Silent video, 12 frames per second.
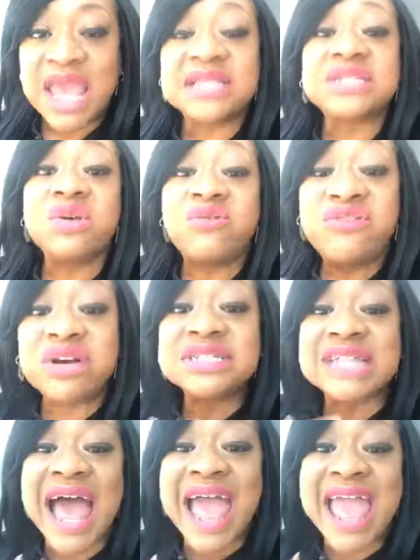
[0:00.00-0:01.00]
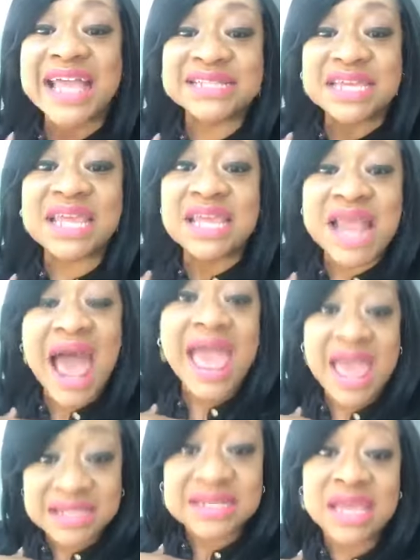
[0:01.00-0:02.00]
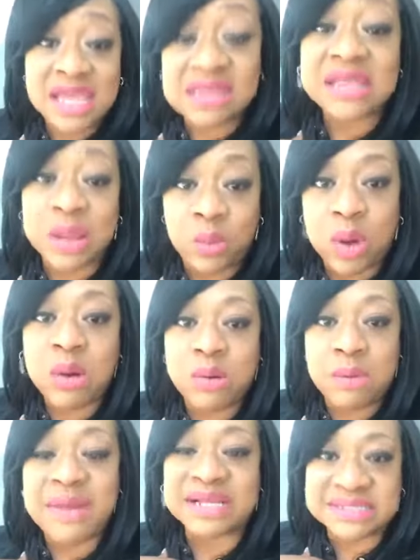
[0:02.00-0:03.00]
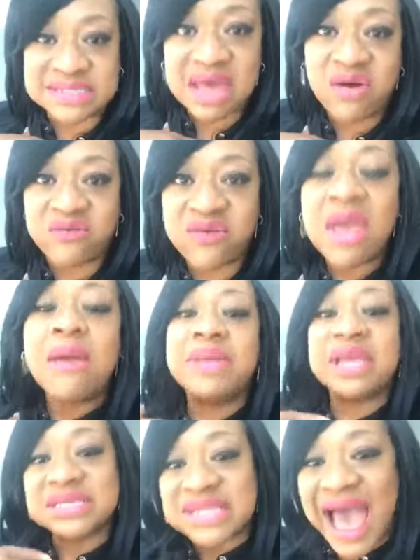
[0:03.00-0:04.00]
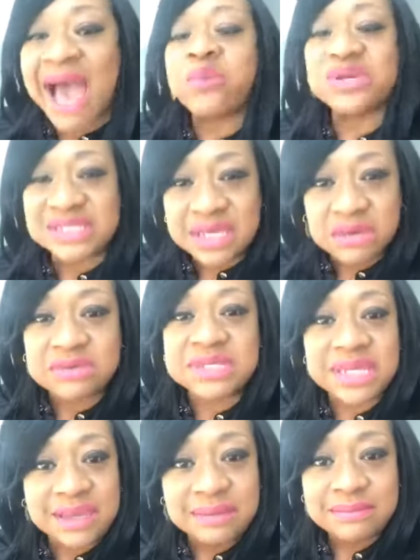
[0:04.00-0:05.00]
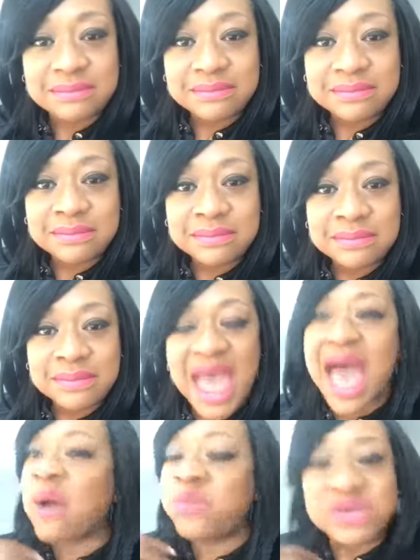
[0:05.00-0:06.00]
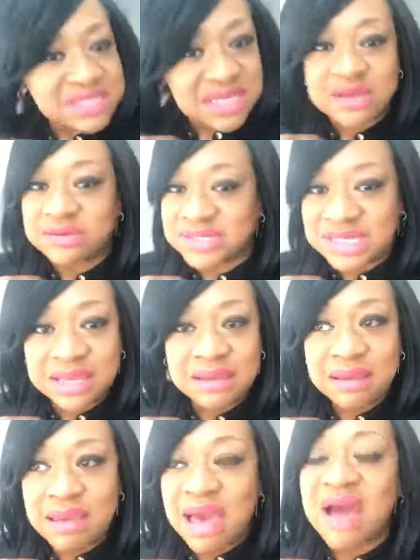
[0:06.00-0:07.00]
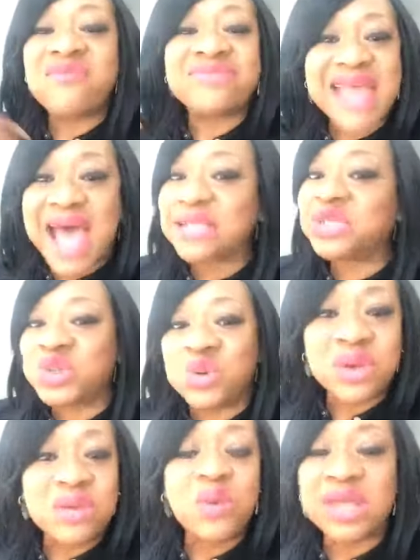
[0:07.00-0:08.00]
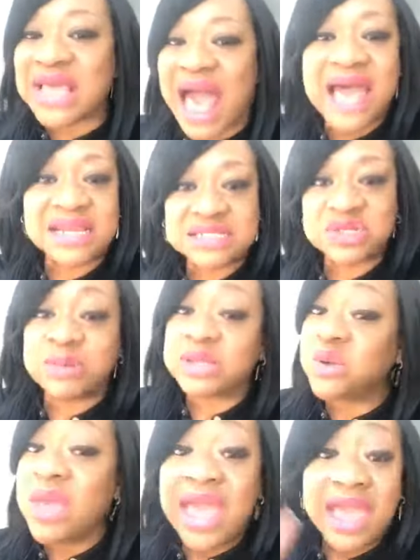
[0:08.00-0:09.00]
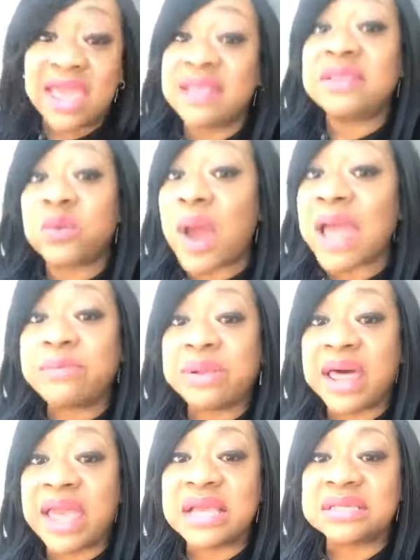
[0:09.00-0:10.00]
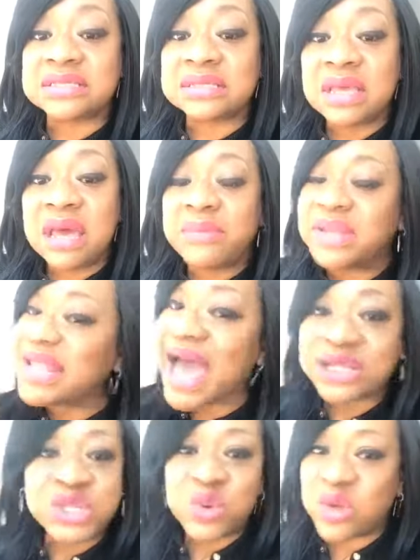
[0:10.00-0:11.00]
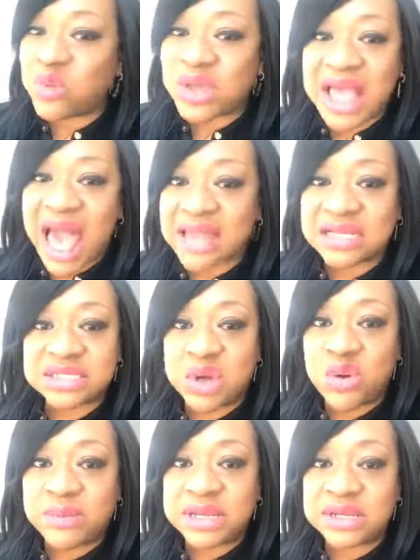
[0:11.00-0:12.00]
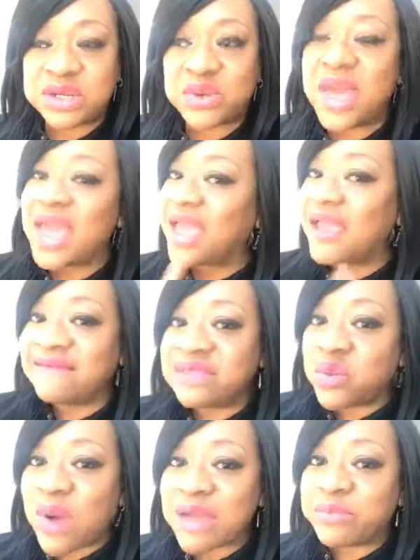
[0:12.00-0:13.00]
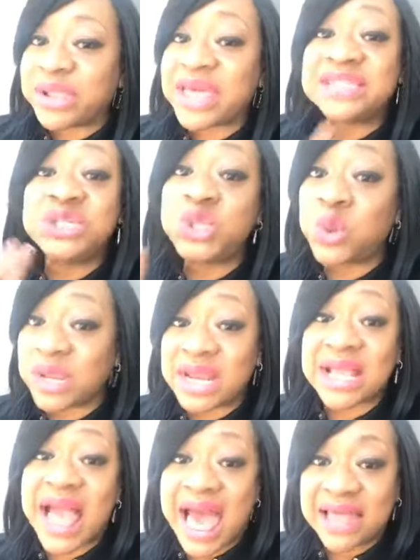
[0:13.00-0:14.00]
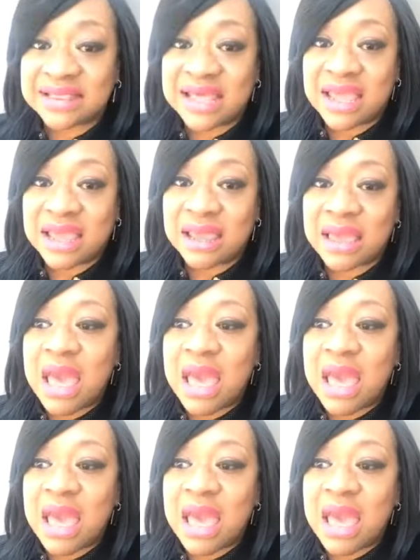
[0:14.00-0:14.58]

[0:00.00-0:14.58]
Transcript: And so first I had to eat that roll myself, because I was guilty. I was guilty of not doing what God has told me to do in the right place, but not doing what God had told me to do in the right place, doing a God thing.